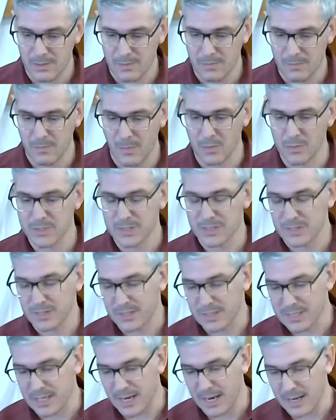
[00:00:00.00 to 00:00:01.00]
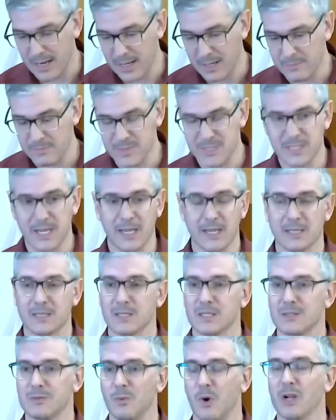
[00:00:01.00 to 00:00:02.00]
most of the time, say
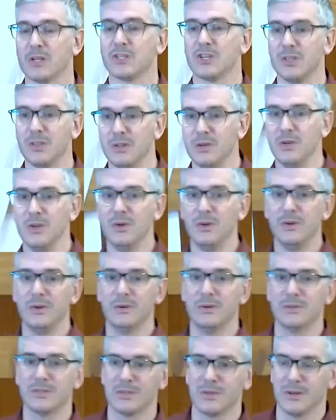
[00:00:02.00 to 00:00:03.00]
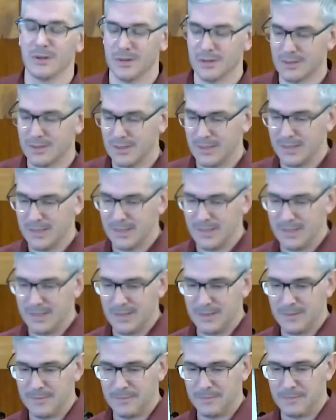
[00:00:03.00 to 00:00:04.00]
it's watching the news or
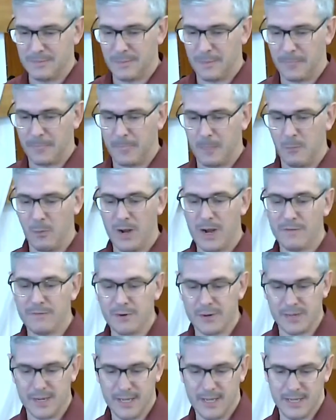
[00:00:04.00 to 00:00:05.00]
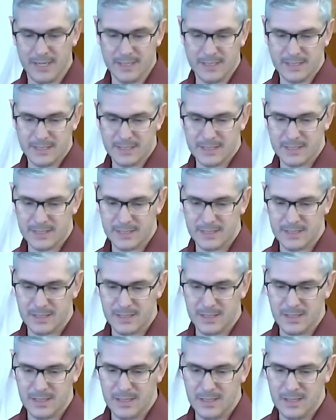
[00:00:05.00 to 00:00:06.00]
whatever it is,
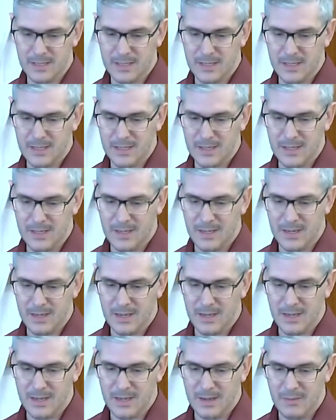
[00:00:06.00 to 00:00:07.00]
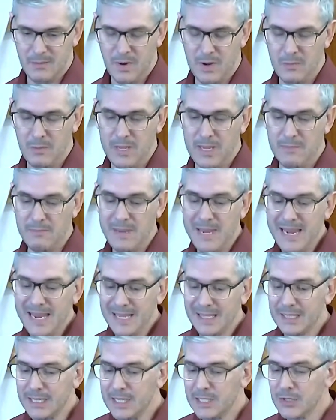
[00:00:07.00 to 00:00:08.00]
when we
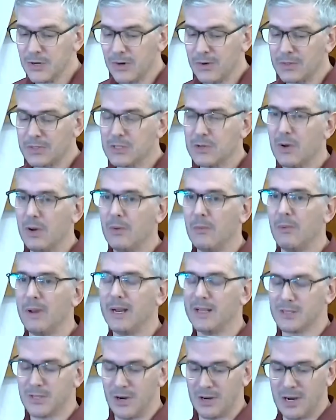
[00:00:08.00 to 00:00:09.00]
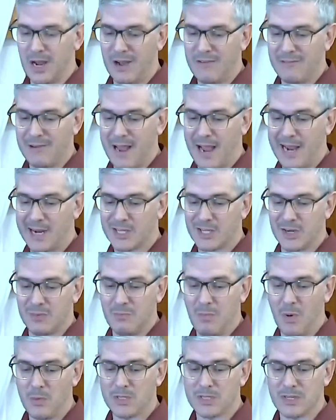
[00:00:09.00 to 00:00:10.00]
immediately turn to it, when it's our gut reaction,
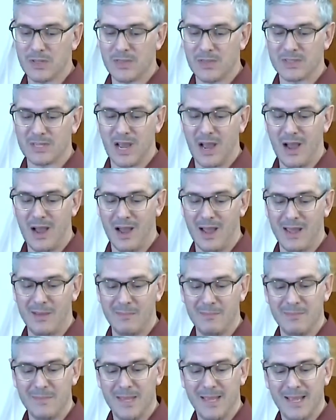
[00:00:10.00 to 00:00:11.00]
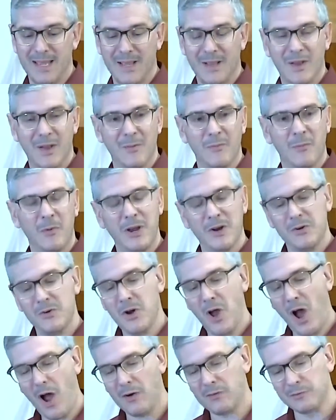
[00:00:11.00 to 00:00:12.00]
most of the time, we're
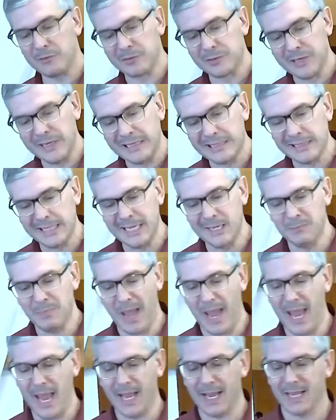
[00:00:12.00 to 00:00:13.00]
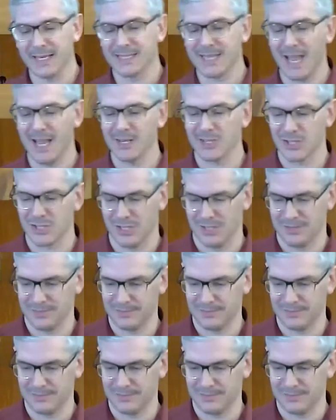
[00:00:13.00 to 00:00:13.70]
not really paying attention.